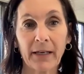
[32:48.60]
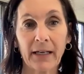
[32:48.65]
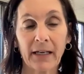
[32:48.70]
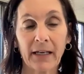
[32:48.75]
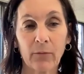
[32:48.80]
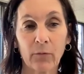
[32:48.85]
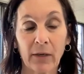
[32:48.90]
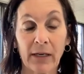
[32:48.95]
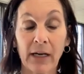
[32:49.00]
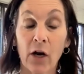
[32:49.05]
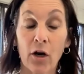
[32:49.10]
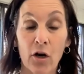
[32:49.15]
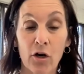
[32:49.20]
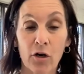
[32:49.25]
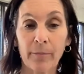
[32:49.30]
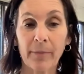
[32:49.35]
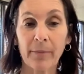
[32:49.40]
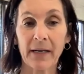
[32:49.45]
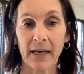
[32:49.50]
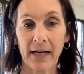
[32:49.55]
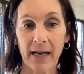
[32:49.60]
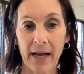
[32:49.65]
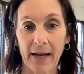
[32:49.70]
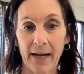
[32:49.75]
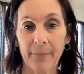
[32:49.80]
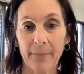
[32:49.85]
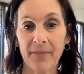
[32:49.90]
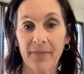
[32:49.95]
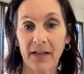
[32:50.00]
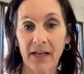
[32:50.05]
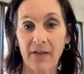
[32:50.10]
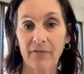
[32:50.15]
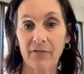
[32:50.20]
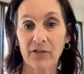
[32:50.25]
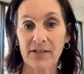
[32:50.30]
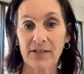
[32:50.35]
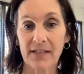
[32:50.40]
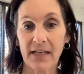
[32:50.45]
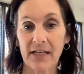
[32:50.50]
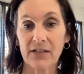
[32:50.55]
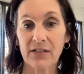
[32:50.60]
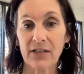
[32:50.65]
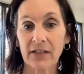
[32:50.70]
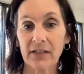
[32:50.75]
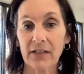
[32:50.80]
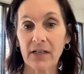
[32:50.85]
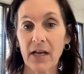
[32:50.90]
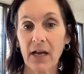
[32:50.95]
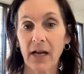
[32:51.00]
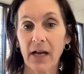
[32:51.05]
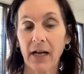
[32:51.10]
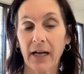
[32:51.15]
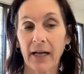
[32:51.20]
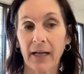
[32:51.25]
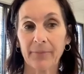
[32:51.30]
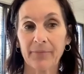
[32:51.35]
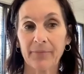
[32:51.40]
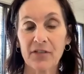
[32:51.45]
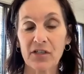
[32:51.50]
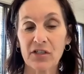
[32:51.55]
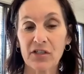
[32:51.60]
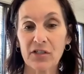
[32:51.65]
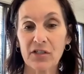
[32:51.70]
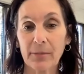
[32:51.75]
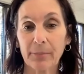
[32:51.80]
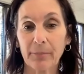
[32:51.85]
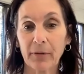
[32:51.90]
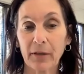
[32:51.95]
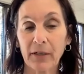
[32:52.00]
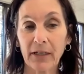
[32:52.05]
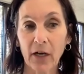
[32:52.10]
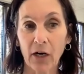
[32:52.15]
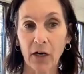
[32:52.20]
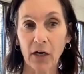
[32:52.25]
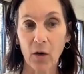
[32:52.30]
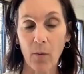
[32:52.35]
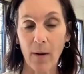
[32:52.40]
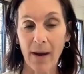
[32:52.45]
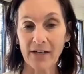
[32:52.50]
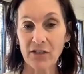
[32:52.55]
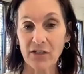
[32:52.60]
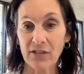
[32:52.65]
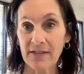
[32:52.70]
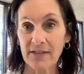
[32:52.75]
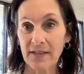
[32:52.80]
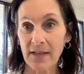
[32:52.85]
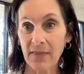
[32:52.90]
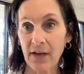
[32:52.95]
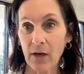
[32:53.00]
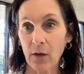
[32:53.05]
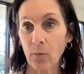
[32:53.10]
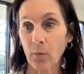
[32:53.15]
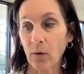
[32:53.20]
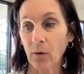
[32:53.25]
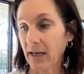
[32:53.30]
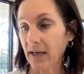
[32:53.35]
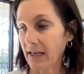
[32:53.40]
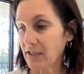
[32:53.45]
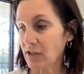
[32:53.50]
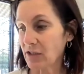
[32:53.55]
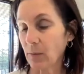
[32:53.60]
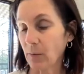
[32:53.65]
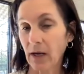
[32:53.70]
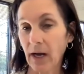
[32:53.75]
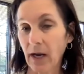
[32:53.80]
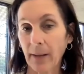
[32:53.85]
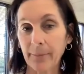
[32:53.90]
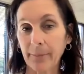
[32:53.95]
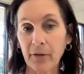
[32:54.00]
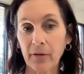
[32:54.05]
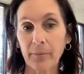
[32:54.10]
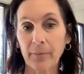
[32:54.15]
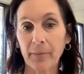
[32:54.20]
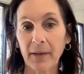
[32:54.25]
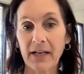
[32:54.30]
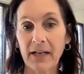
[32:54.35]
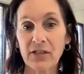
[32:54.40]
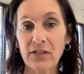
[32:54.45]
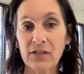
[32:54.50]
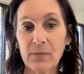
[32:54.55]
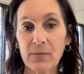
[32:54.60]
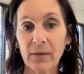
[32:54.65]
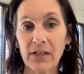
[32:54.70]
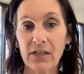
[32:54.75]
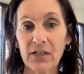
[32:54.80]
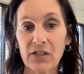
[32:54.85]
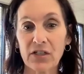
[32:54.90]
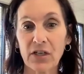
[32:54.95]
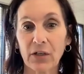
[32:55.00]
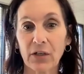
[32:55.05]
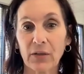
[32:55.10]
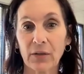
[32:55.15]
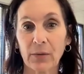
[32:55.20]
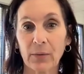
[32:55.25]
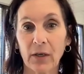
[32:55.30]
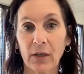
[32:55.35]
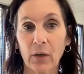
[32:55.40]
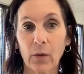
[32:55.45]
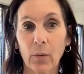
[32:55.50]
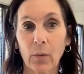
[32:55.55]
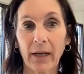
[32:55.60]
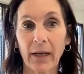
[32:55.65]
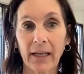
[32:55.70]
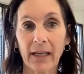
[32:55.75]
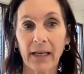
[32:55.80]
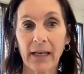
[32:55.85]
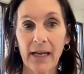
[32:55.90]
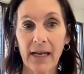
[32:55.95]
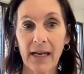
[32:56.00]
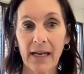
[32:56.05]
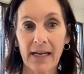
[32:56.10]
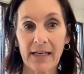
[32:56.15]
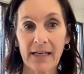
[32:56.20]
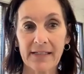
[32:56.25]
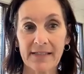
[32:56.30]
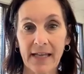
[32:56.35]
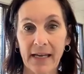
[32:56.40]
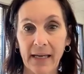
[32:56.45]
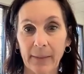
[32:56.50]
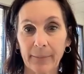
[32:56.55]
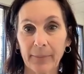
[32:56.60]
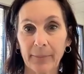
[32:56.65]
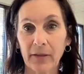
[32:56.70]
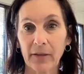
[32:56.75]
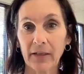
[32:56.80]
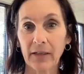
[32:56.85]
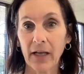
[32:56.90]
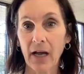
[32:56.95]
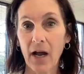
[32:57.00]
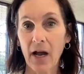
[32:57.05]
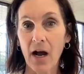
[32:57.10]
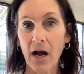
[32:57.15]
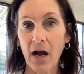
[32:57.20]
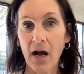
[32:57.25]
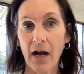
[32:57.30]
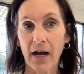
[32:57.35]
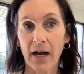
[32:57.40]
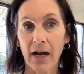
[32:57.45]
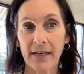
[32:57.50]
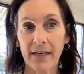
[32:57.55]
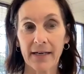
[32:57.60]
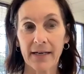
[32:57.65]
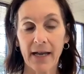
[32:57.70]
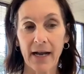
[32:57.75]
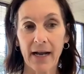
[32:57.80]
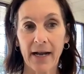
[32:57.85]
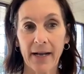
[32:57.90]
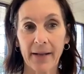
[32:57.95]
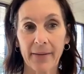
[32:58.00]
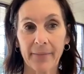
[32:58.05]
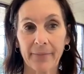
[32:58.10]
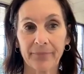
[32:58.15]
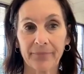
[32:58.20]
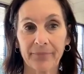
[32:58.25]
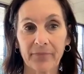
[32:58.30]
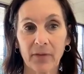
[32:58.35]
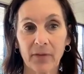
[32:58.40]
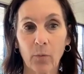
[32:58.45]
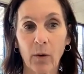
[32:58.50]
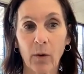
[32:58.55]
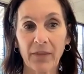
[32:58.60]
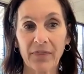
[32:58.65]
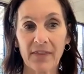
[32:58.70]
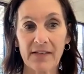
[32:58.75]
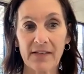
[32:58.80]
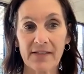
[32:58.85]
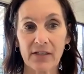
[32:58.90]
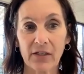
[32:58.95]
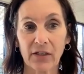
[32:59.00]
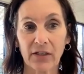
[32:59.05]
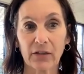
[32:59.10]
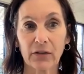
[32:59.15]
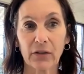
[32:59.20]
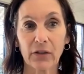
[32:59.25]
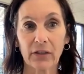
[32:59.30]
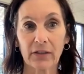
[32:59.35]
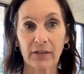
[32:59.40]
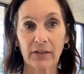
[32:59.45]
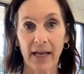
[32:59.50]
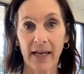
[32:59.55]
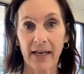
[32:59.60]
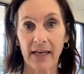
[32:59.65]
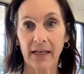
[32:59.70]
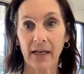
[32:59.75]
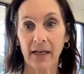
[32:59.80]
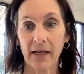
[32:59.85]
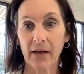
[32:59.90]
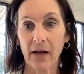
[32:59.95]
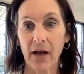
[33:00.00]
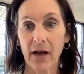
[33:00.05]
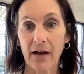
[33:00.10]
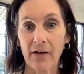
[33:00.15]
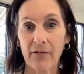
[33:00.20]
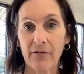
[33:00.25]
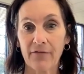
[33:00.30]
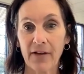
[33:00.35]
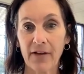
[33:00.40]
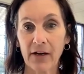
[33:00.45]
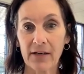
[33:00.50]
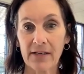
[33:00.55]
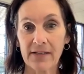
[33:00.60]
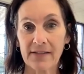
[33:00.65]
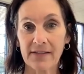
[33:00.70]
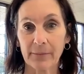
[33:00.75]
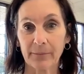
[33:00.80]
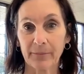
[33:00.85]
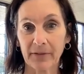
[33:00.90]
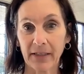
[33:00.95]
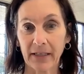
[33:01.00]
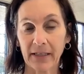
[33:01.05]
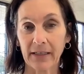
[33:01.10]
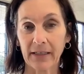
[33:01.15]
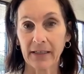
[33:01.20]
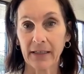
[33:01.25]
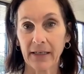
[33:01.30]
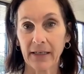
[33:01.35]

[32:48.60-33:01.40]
we are opening up the conversation just to put our questions in there. We'll get to a couple, but I just want to show you a quick example on what this could look like very simply.